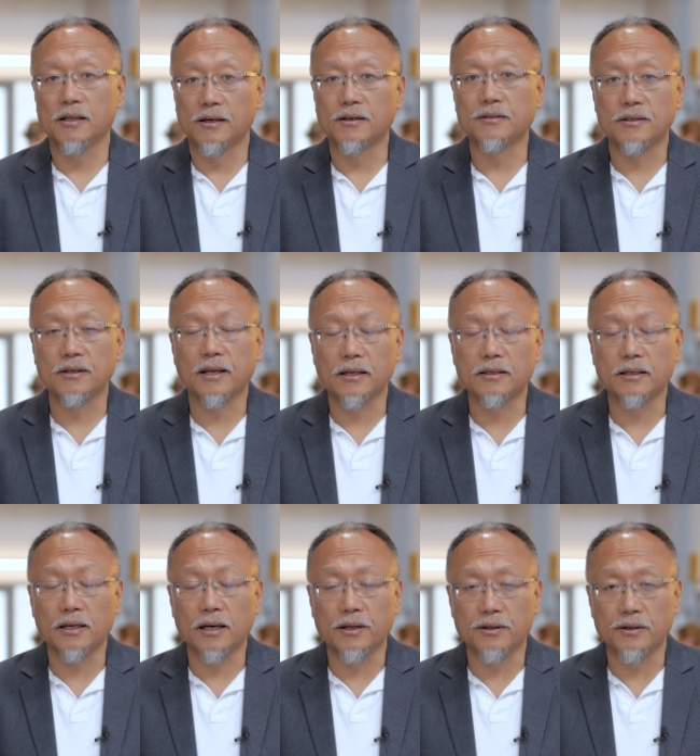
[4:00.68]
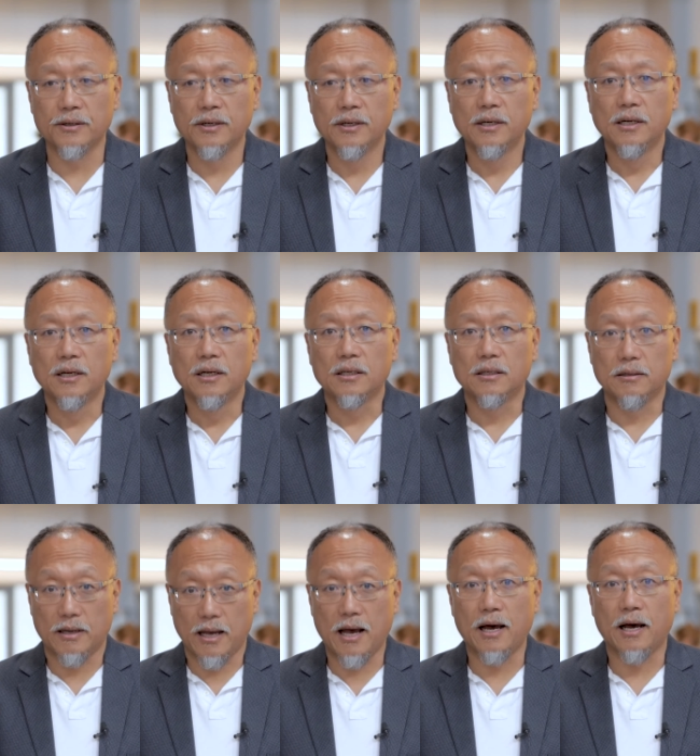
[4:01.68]
leaders to get together
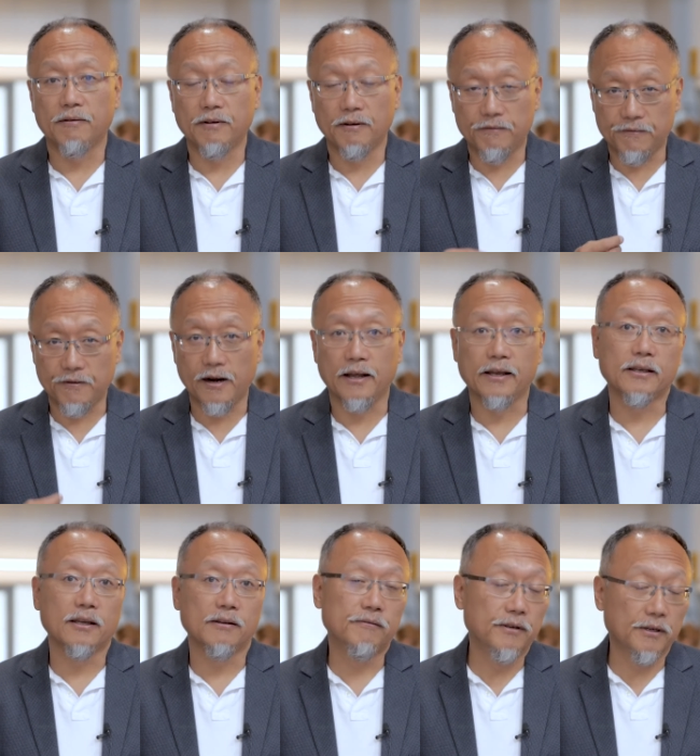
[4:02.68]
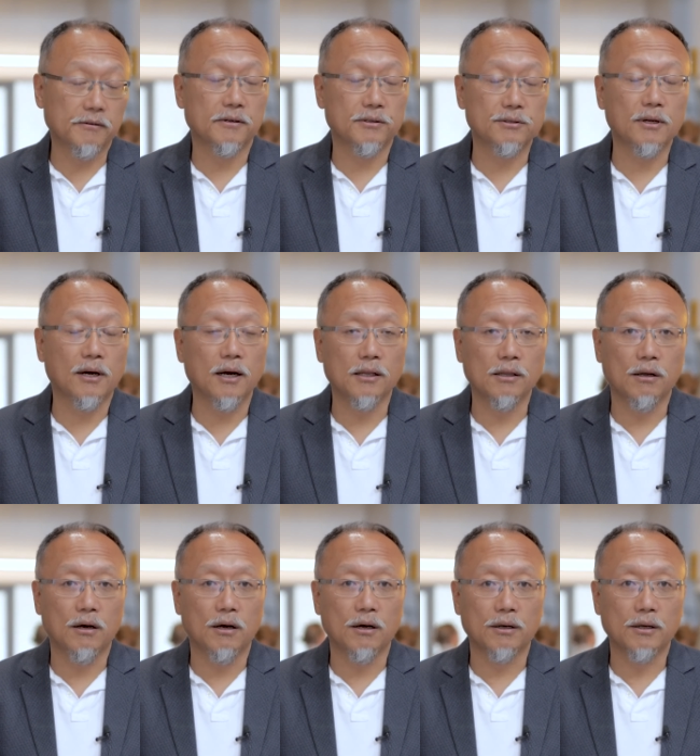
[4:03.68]
to have a frank and vigorous
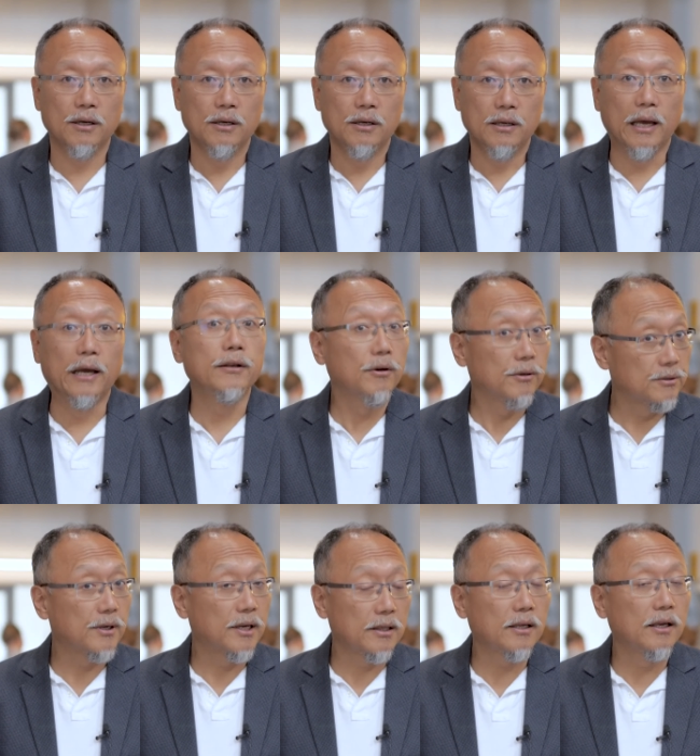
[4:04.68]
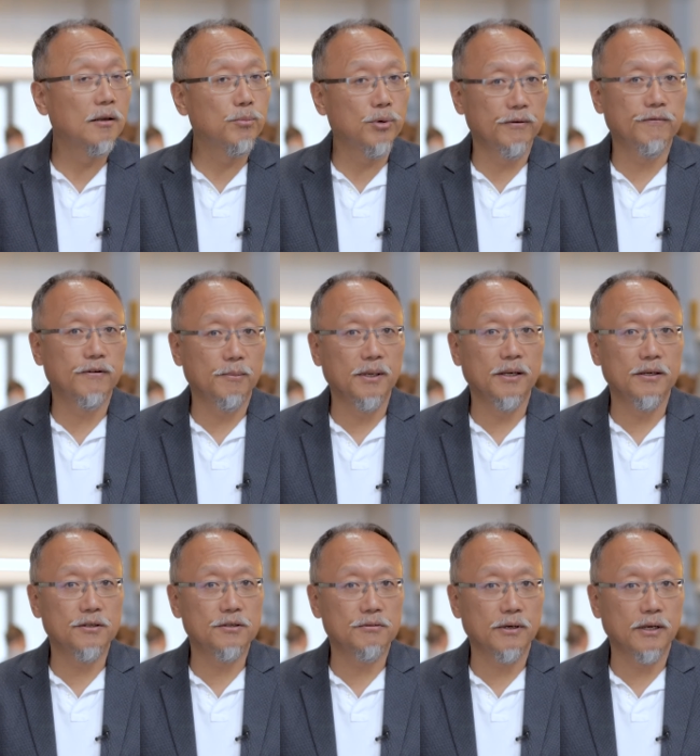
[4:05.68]
dialogue and to also get the input from
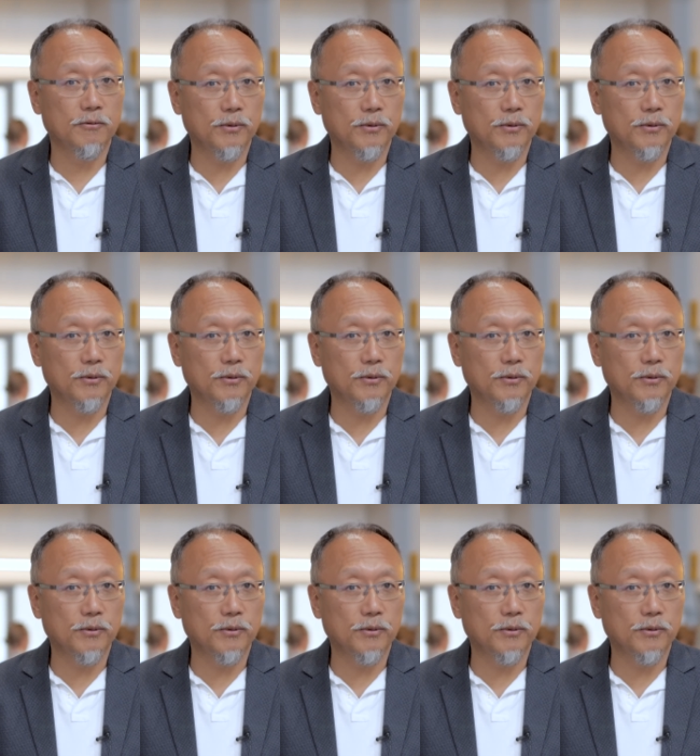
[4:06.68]
industry.